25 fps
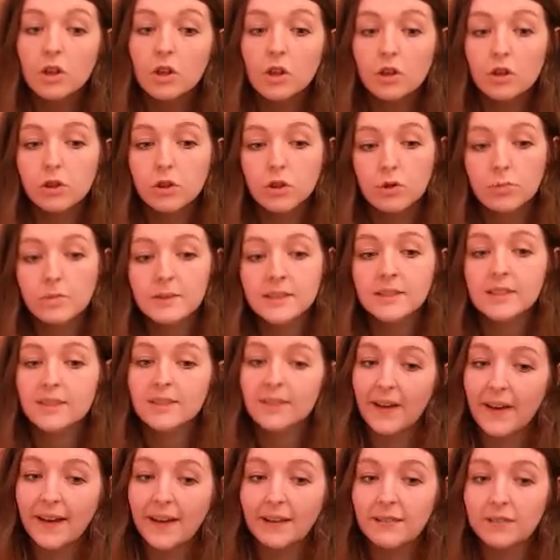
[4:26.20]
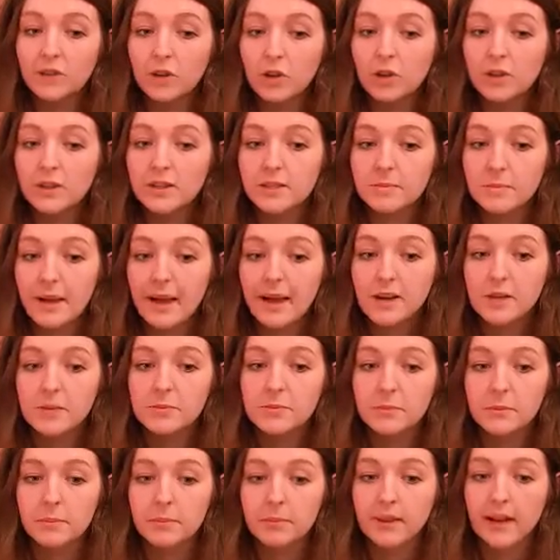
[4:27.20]
Loch Lomond's 5 lochs
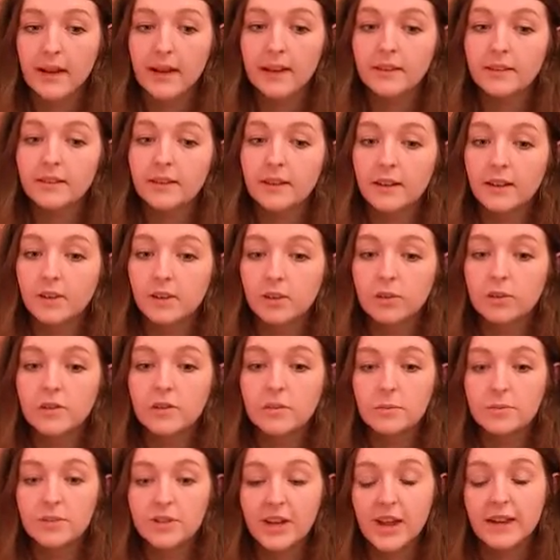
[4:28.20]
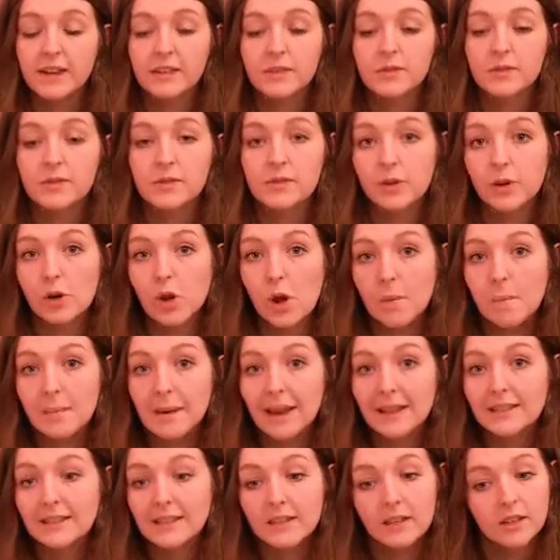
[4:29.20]
management plan includes objectives for
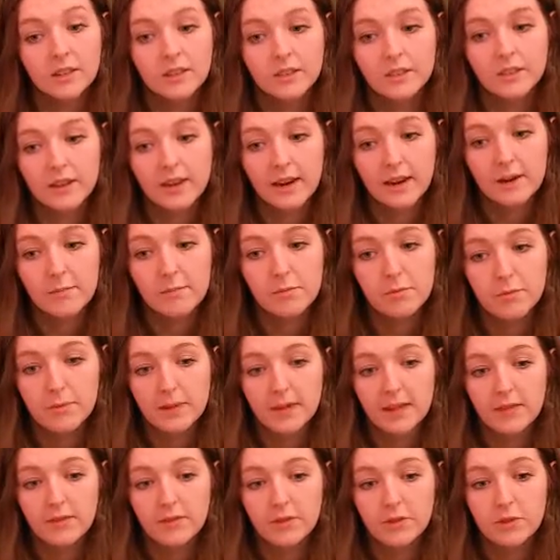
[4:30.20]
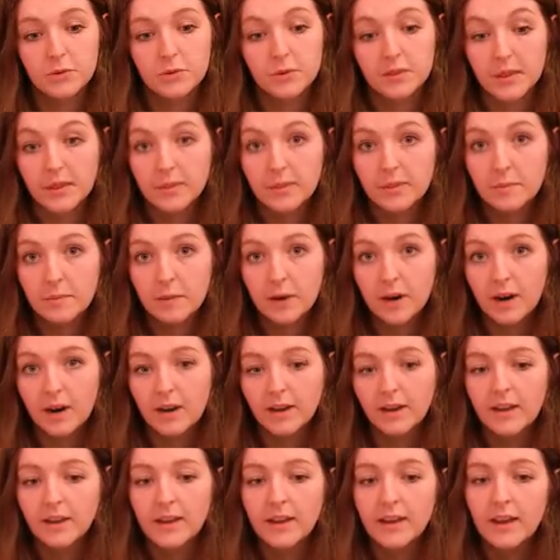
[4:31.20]
combating undesirable behaviours within the
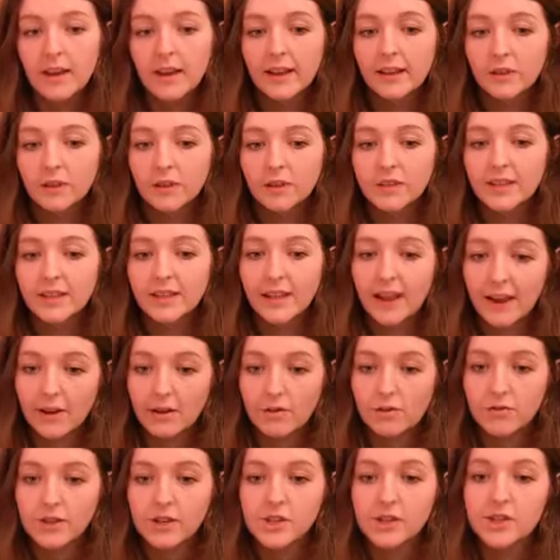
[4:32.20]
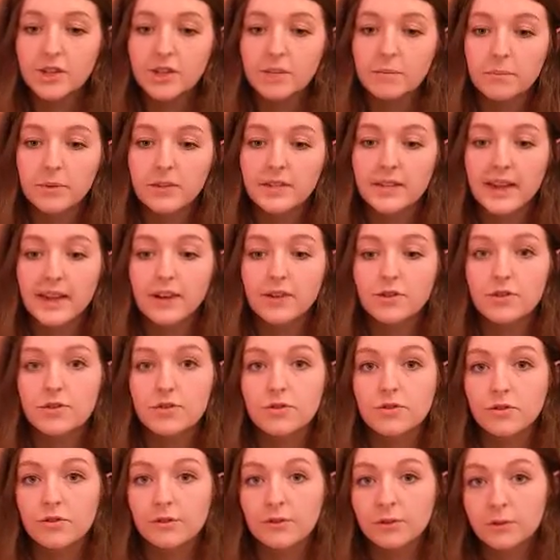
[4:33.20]
park, including outreach and
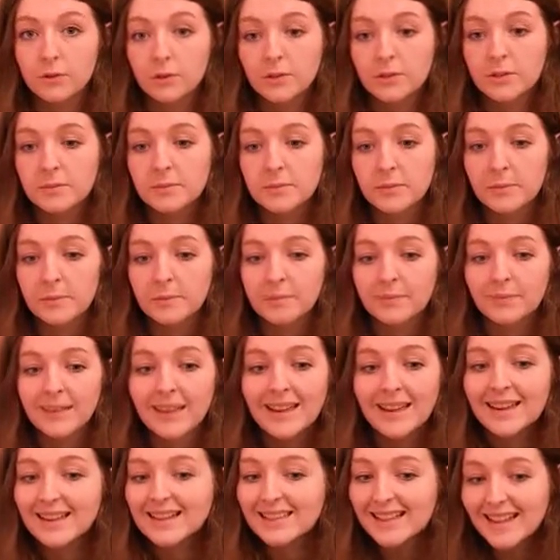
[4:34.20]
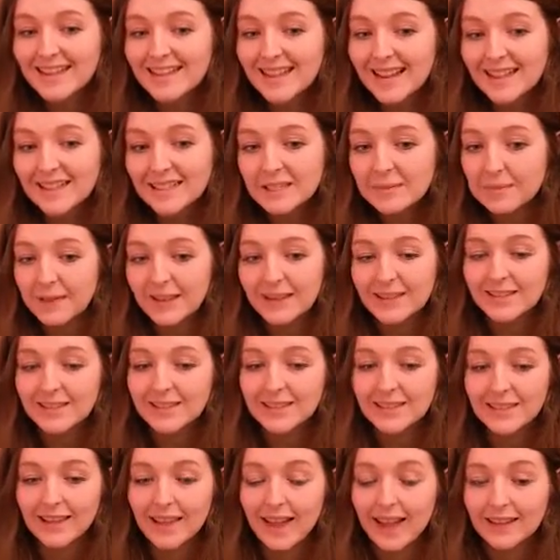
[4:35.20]
protection through enforcement. This
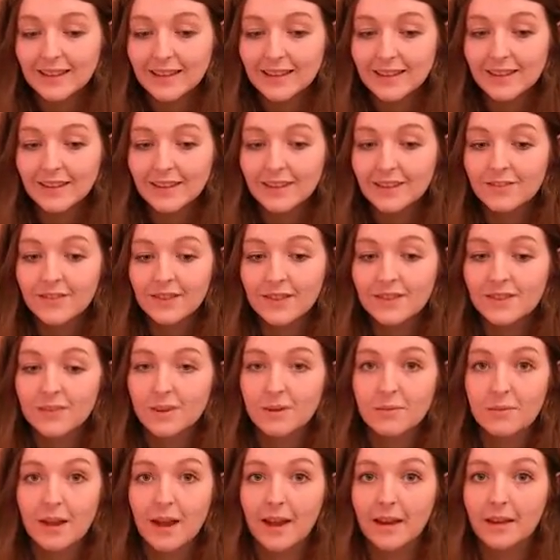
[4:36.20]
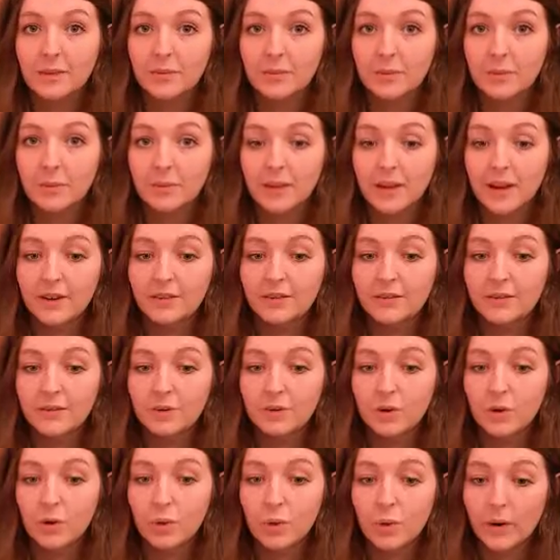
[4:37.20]
aspect is lacking in the visitor management plan
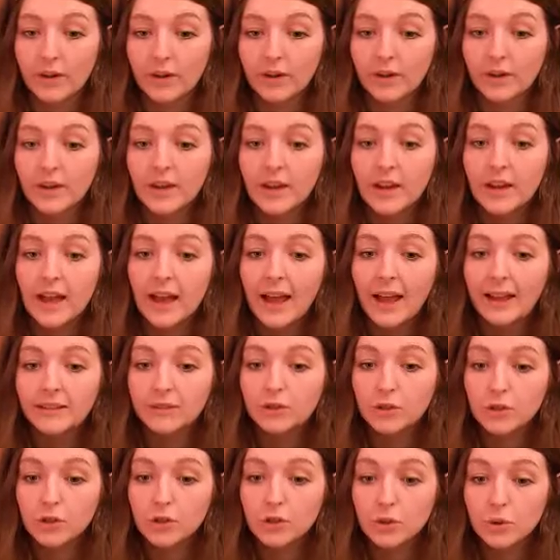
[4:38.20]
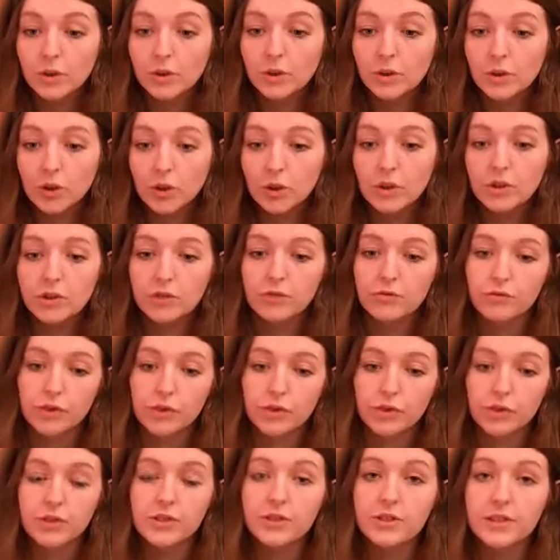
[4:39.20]
for Lochwinnoch and could do a lot to
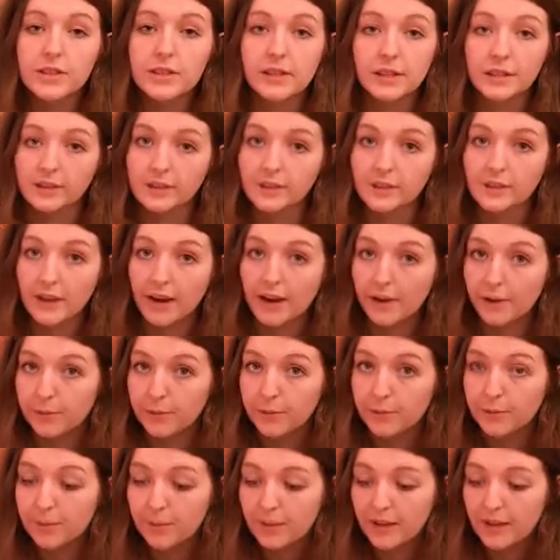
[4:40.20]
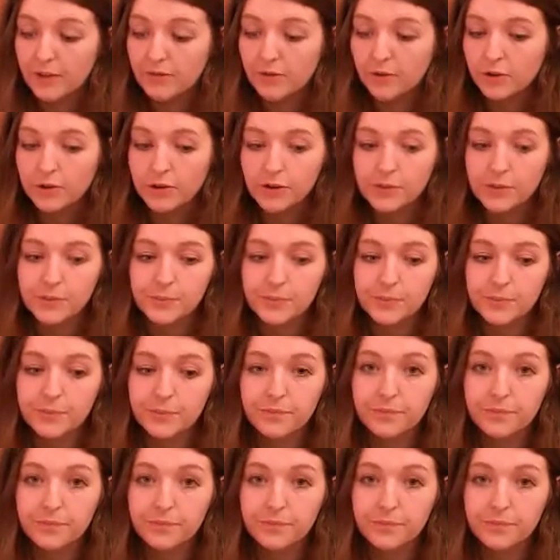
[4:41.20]
reduce these undesirable behaviours.